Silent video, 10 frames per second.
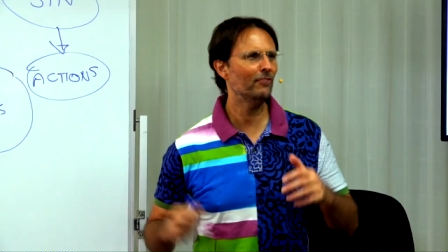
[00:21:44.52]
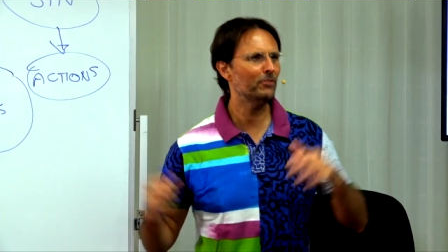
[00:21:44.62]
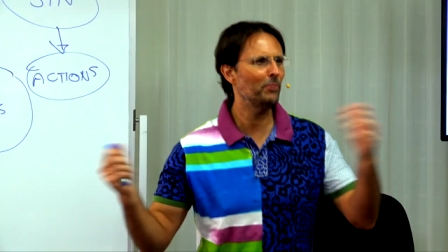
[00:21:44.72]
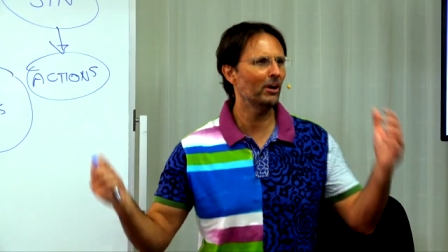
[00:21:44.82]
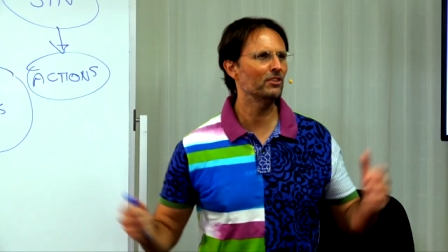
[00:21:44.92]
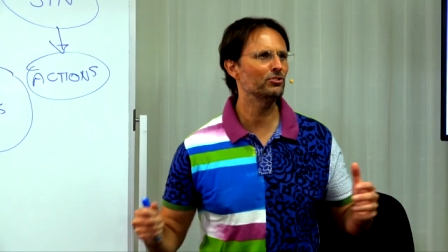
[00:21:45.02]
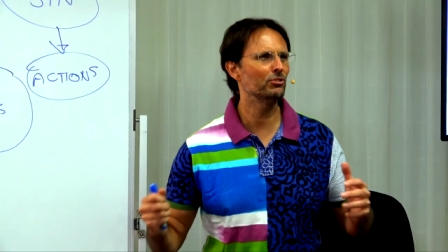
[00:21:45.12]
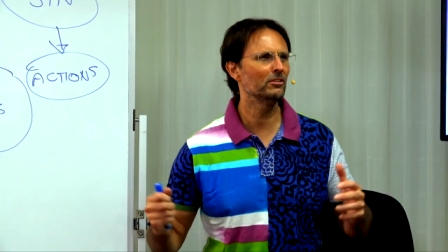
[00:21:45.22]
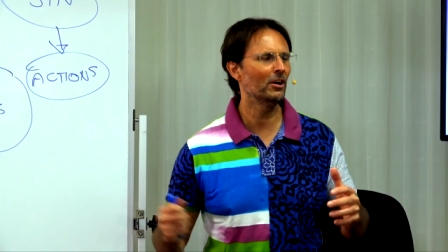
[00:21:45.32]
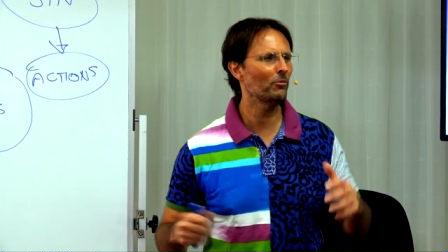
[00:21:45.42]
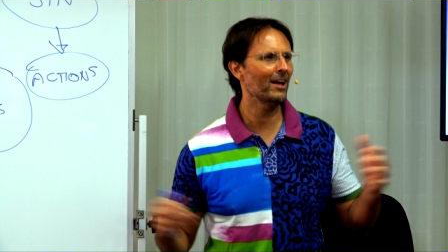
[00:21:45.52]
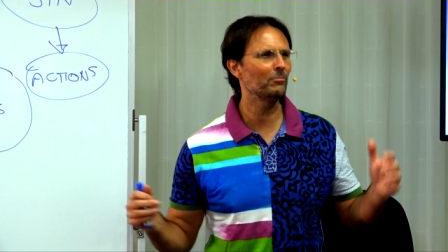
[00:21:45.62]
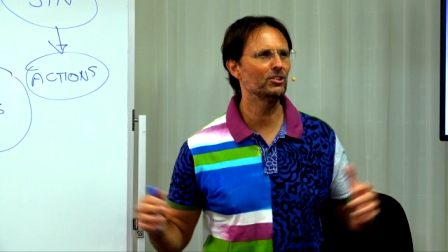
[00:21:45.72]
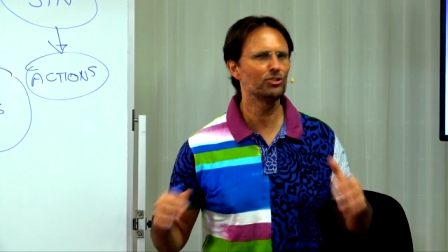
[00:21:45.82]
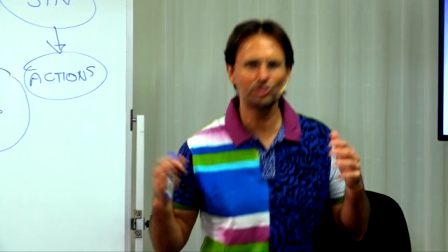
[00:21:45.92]
Everybody should
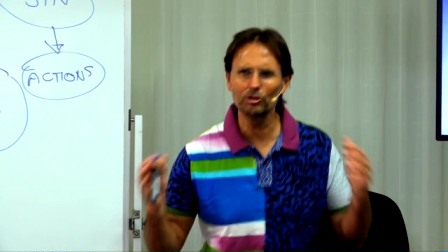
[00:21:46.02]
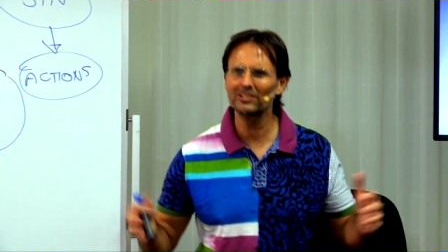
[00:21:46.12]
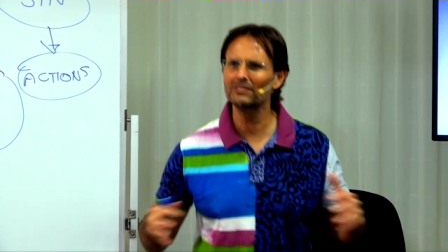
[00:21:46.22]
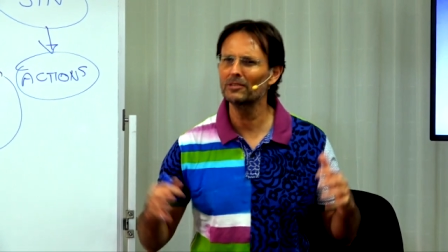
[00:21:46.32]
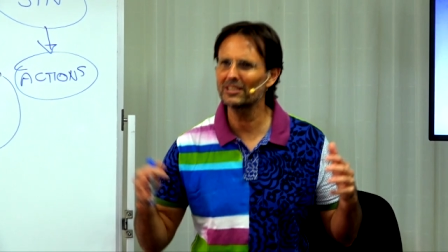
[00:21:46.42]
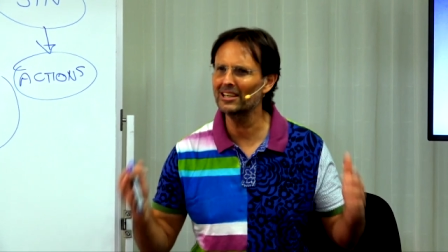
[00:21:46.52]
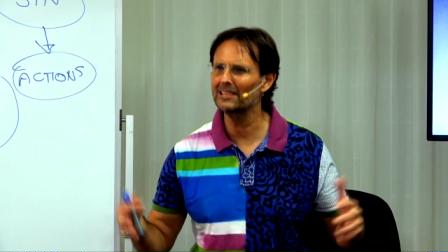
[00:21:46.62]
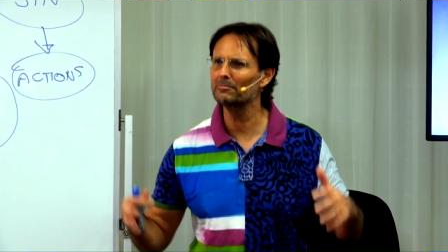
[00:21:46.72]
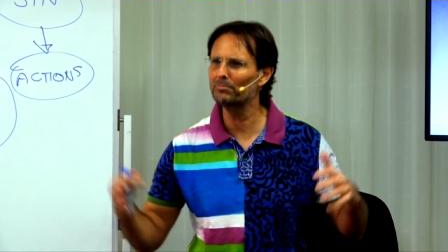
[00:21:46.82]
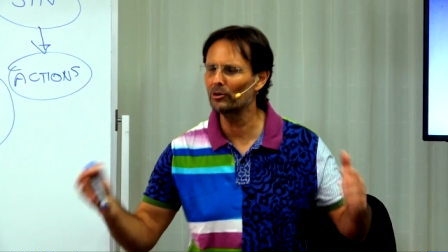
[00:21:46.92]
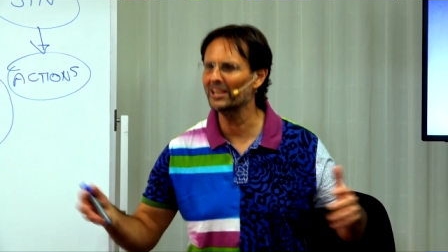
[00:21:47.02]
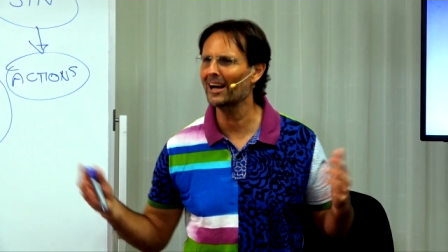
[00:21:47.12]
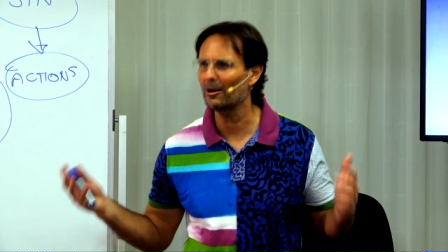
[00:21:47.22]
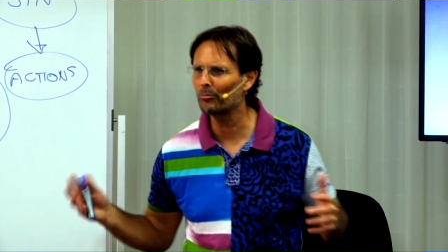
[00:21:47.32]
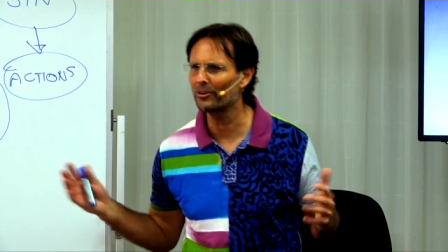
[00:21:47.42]
around me should keep
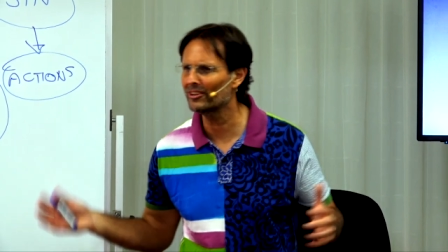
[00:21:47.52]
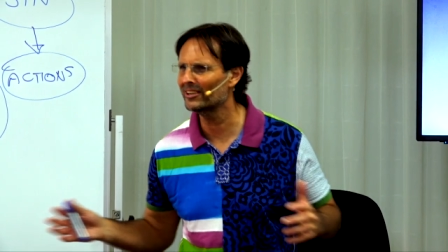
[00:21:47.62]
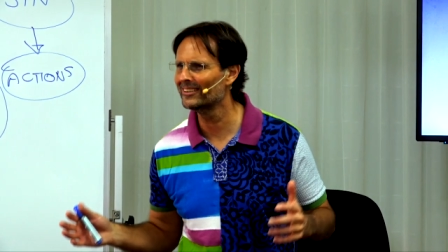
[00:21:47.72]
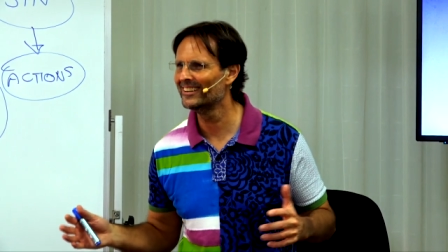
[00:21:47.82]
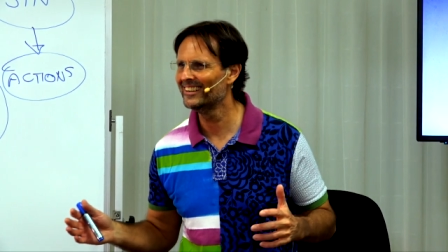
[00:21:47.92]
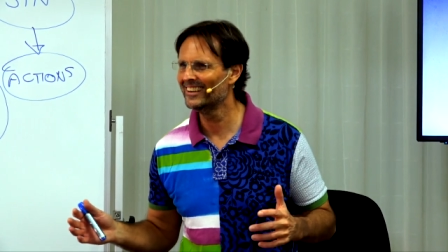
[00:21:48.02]
putting up with it.